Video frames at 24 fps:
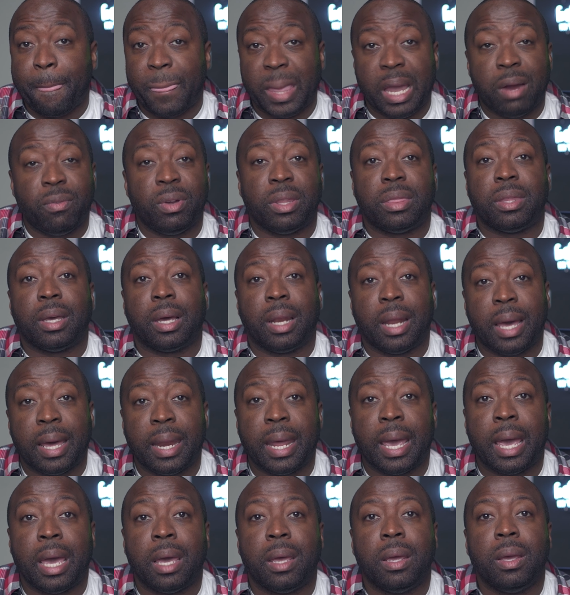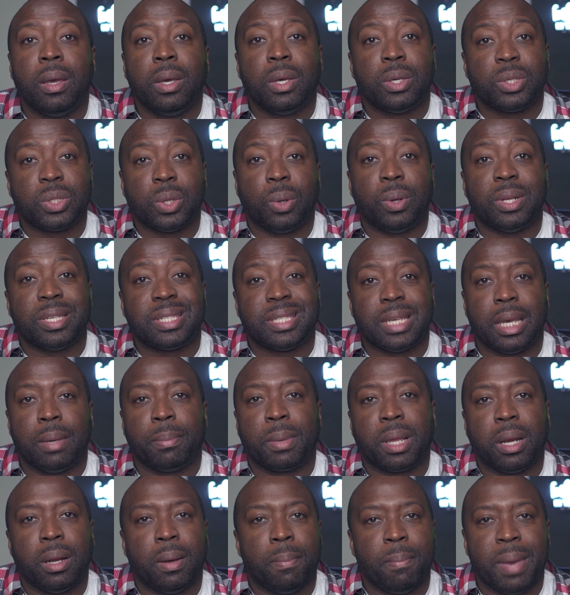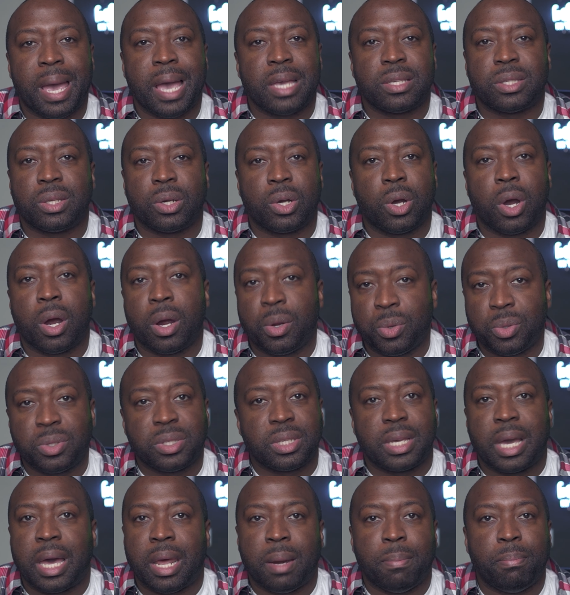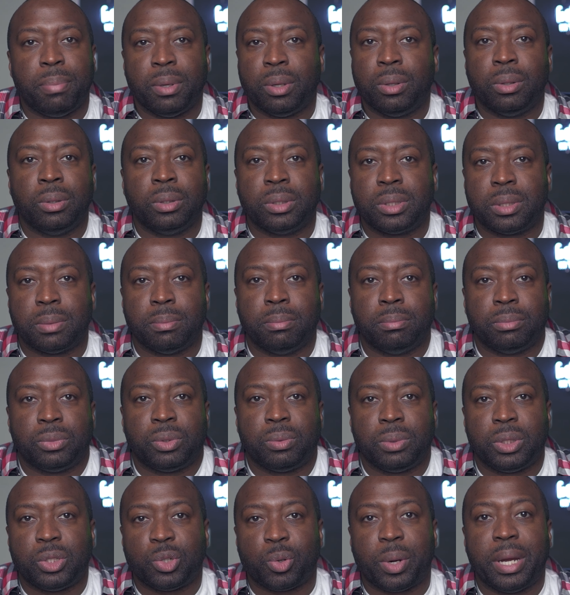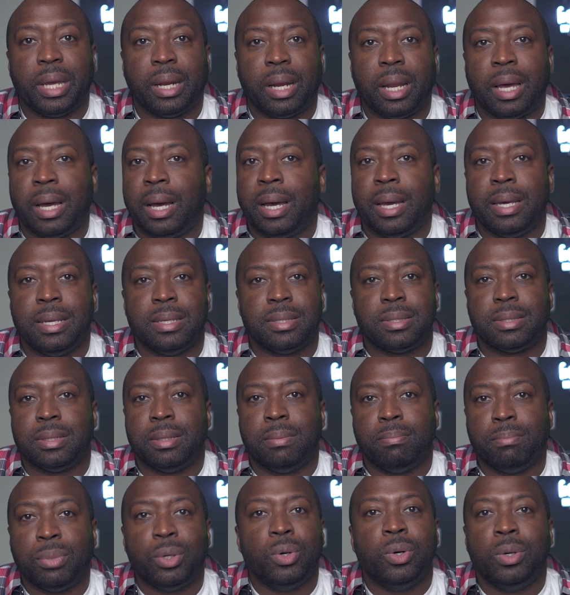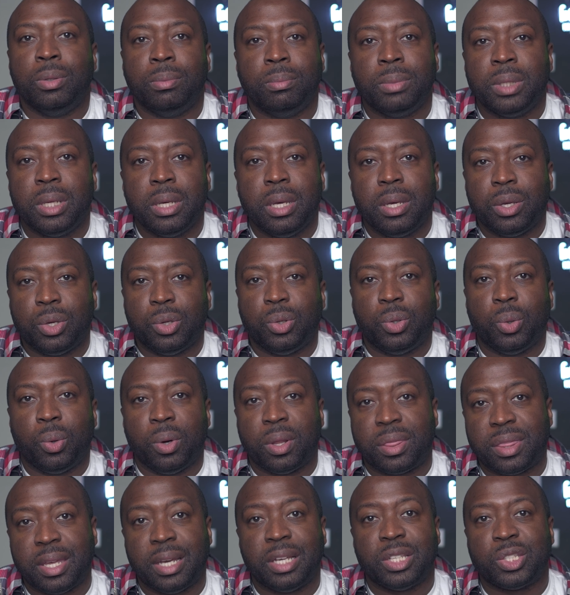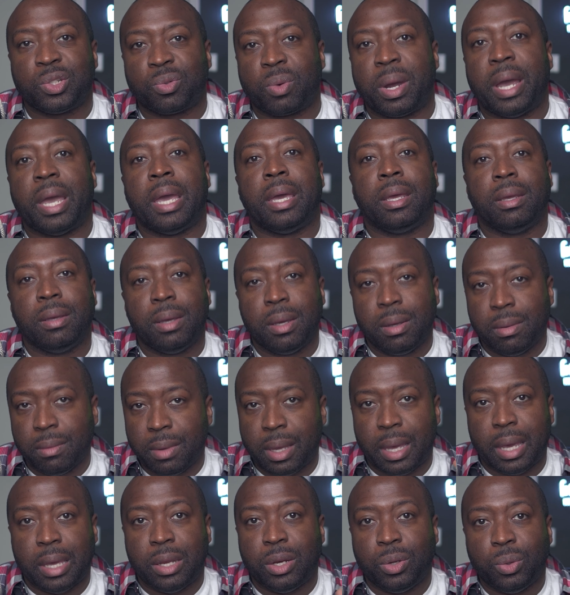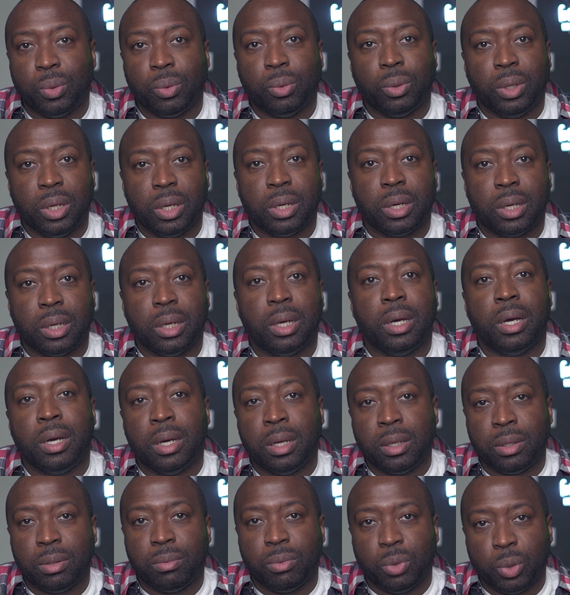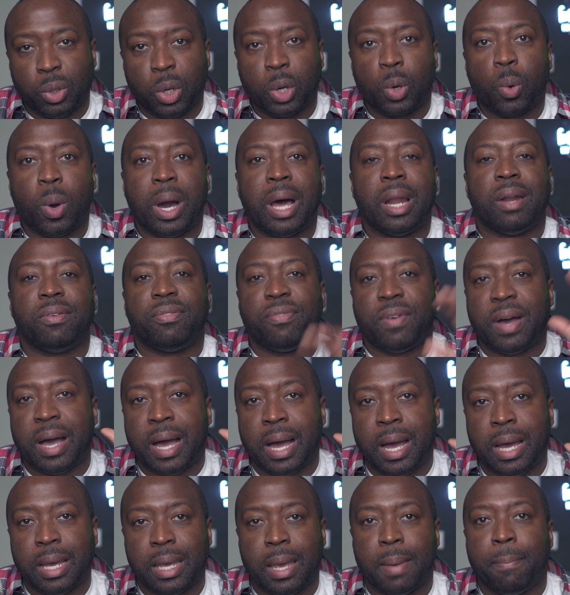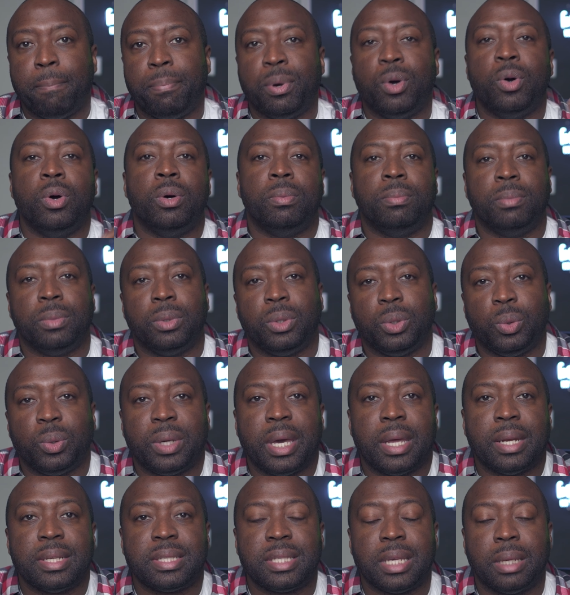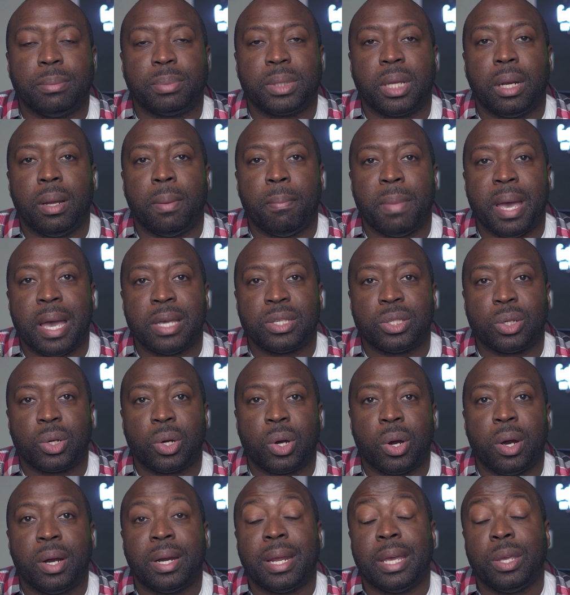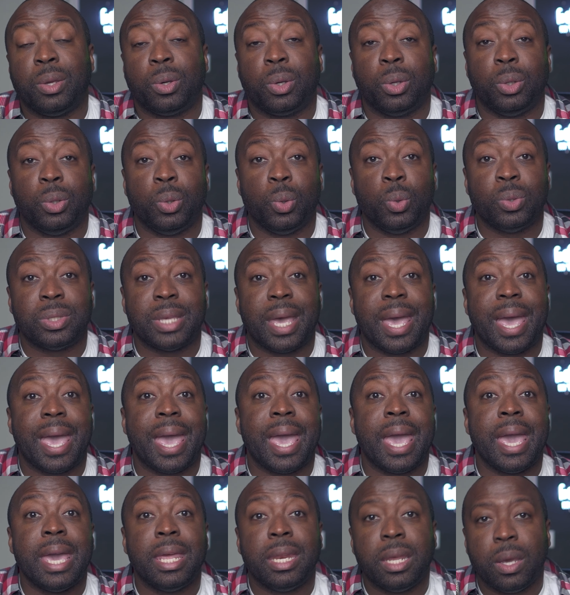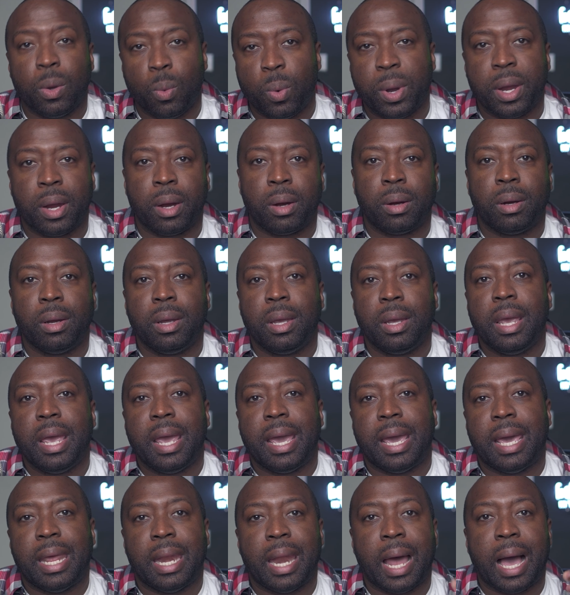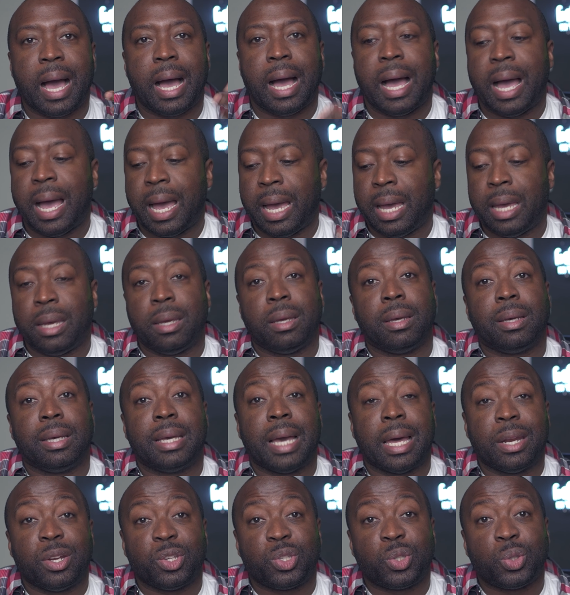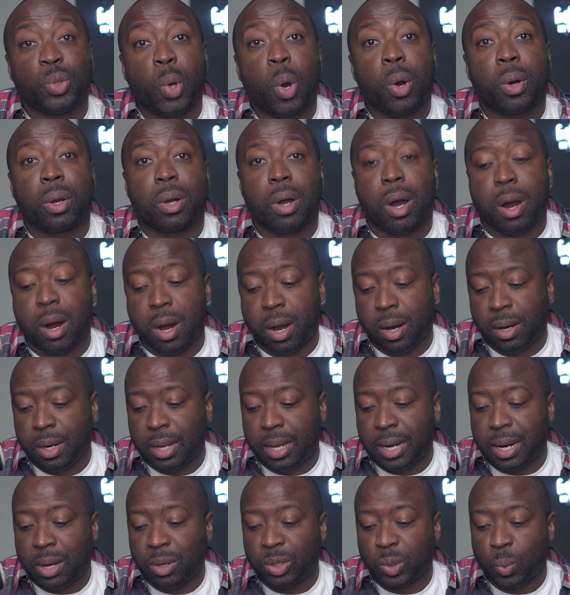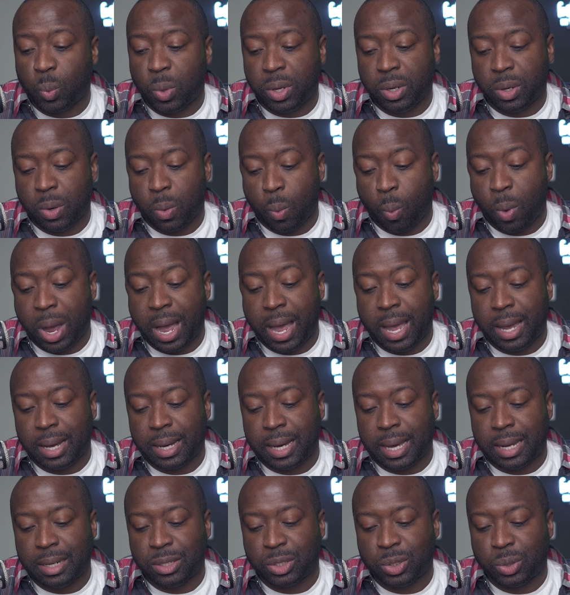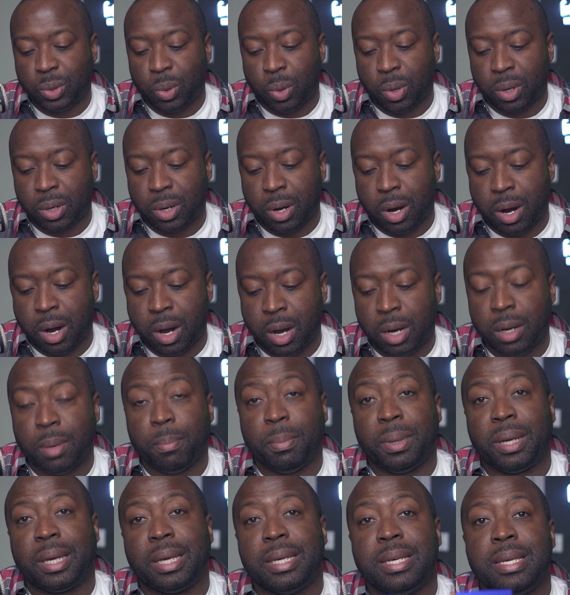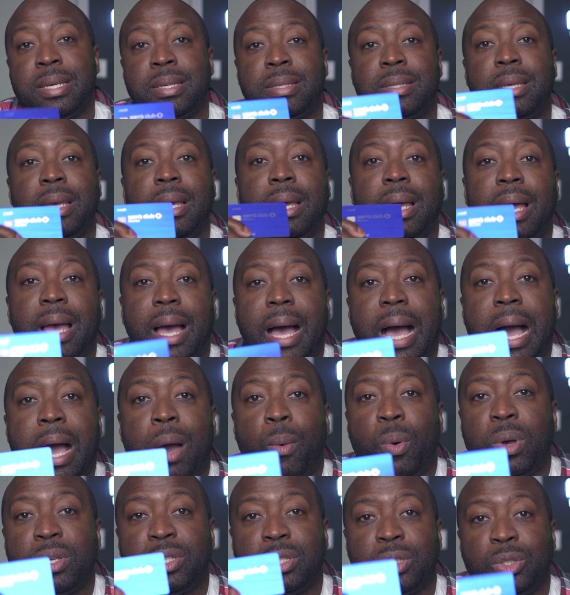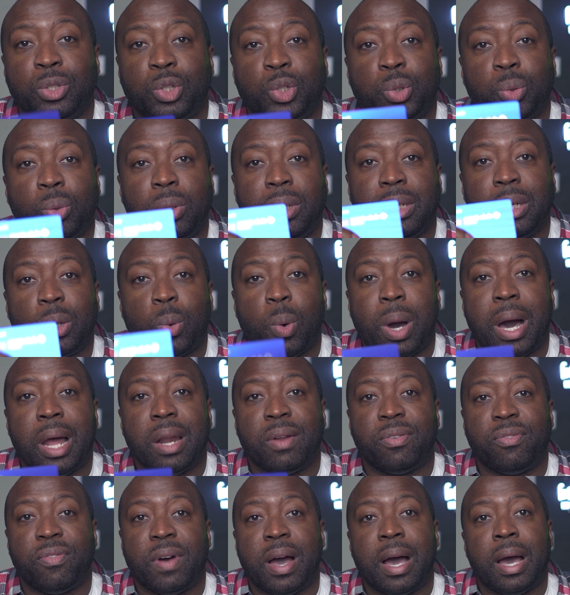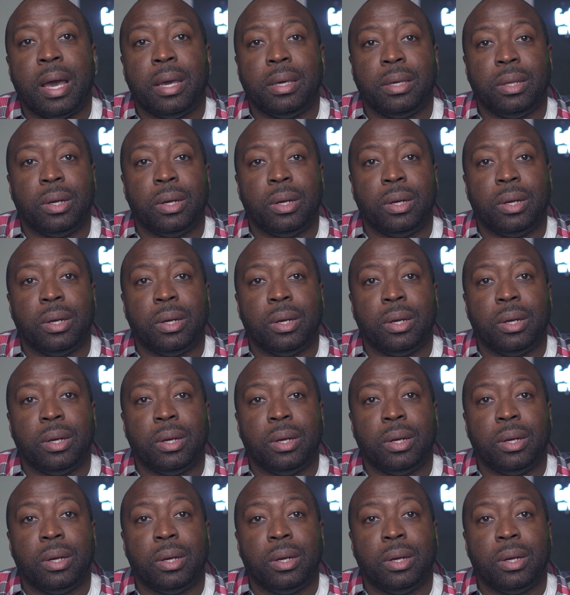Everything like that. So the Sam Club MasterCard, you just got to build some trade lines, and boom, you do the things right and you look good, you can qualify, and boom, you get a Sam Club MasterCard that you could use anywhere. And I got the store card, and I was wondering why I got the store card, because I wasn't truly qualified.